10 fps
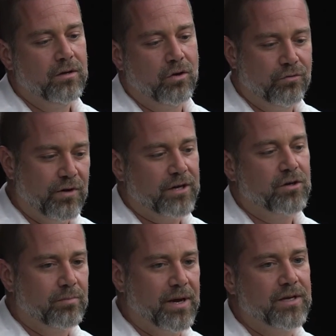
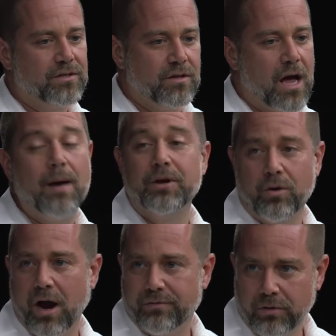vector-based
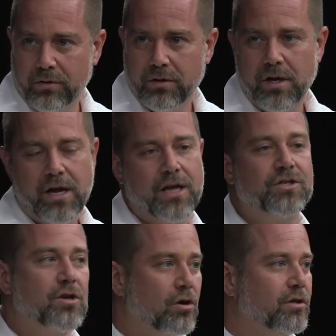OmniGraffle, and
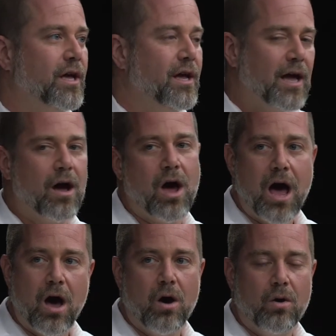started laying out
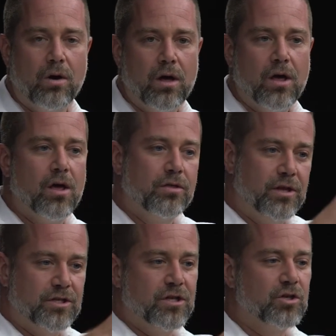how
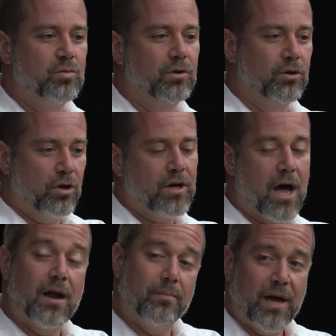these things would look
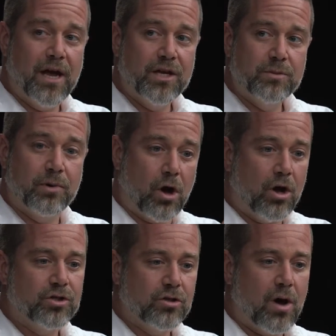on a page, but
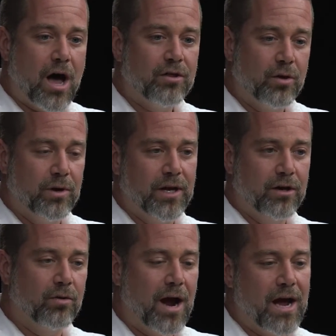also how they would
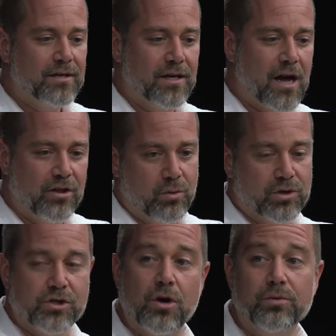interact and how they
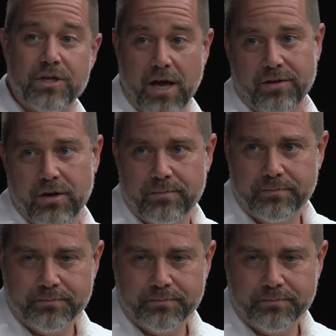were sewn together.